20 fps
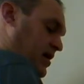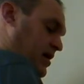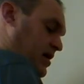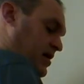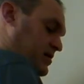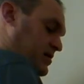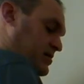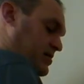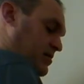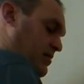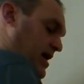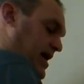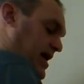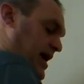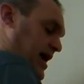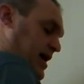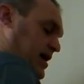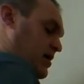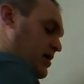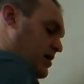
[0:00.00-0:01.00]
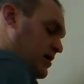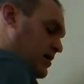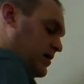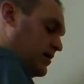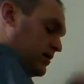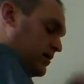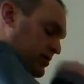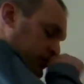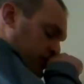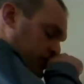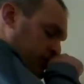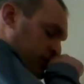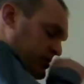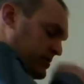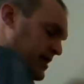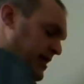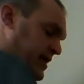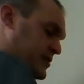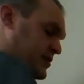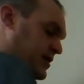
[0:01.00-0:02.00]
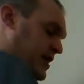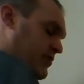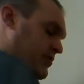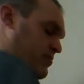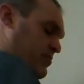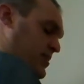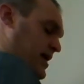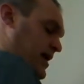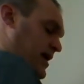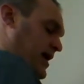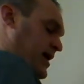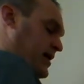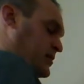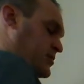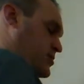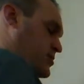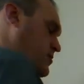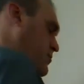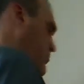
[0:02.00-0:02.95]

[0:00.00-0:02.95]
also by 8, I should get what my H,